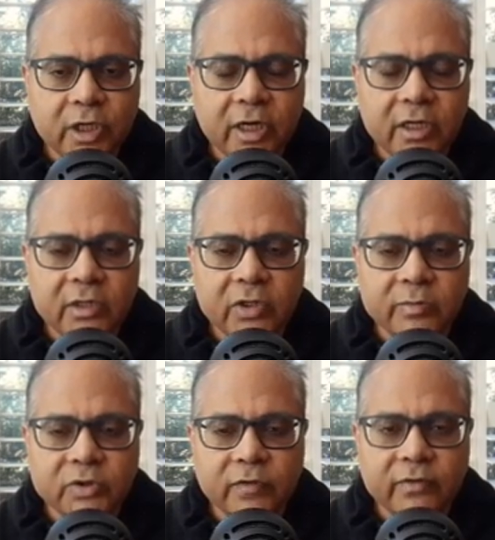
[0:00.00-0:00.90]
that in
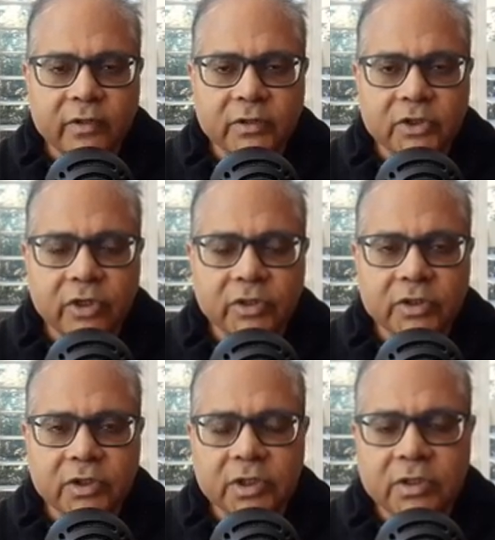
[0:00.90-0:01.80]
terms of the
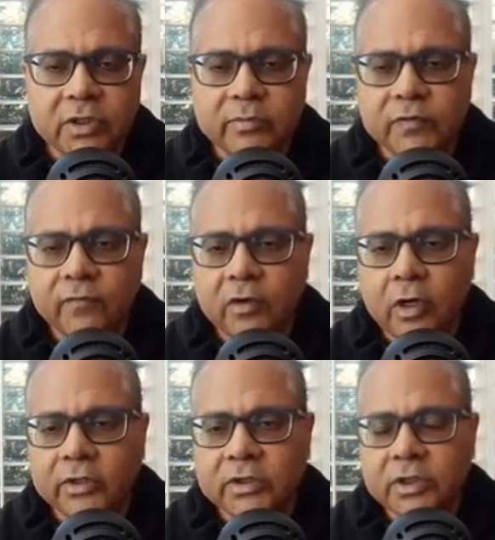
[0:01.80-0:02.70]
structures, in terms of
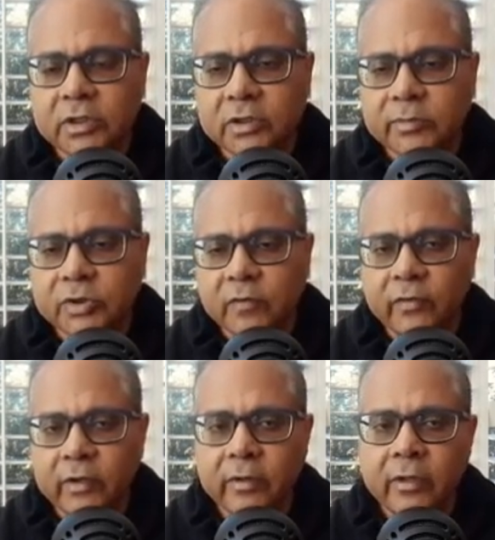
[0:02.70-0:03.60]
cost, in terms of
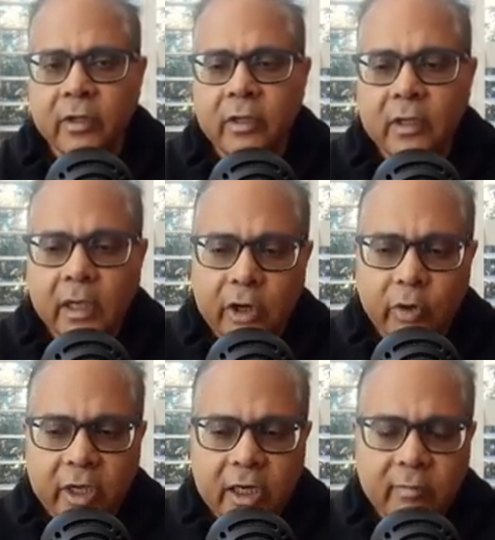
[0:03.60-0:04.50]
the
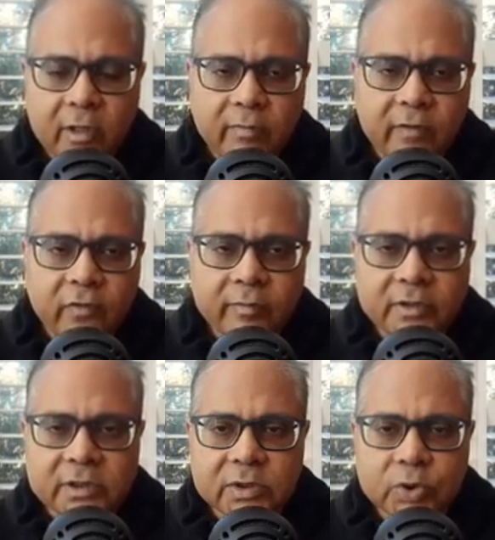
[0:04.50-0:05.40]
aerodynamic
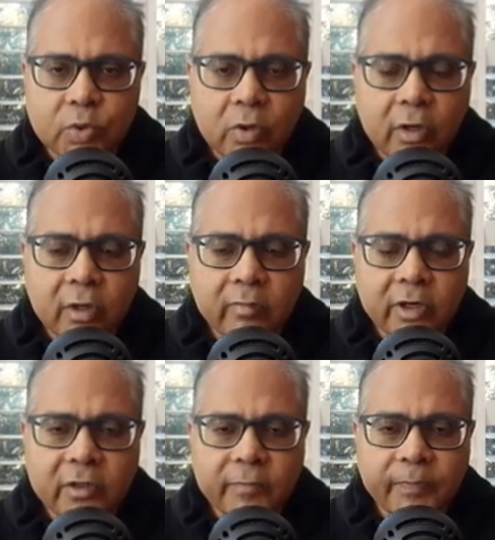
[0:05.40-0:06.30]
performance and so on.
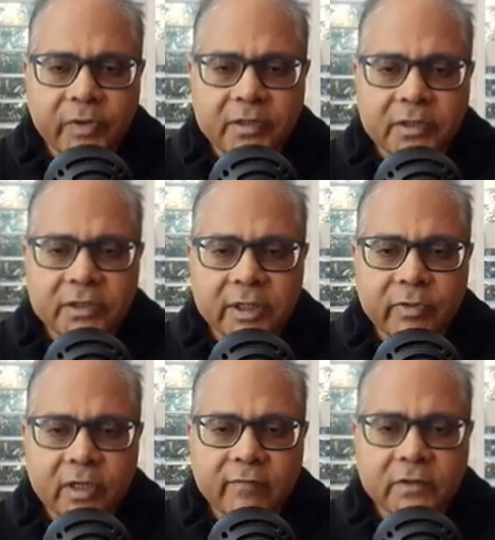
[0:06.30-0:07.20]
But it is
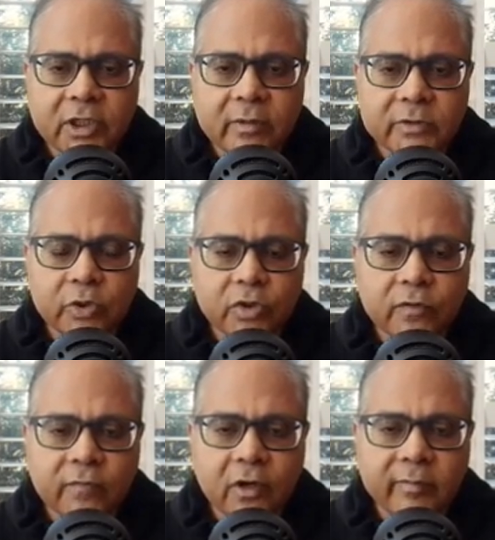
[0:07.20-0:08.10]
something which comes out of
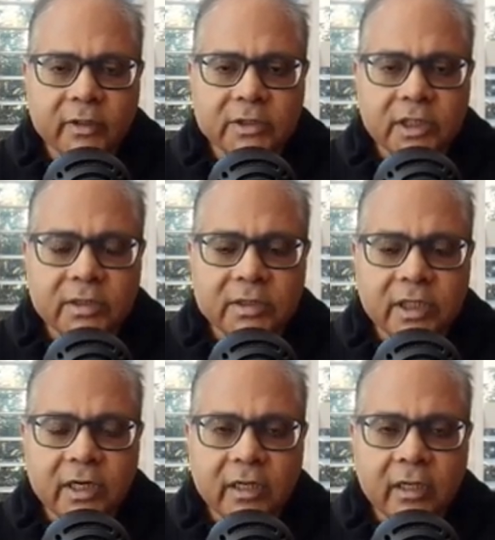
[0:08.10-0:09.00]
common sense
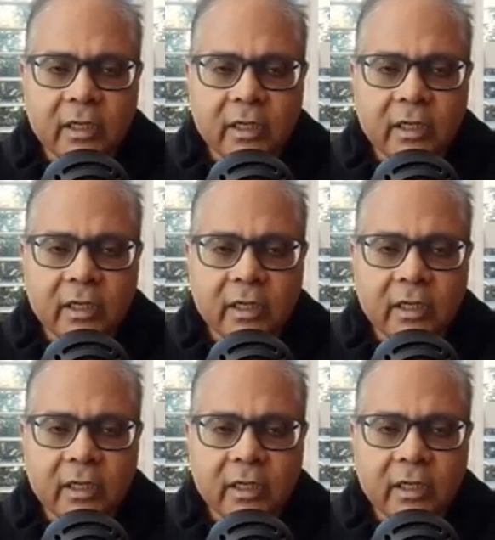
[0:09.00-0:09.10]
that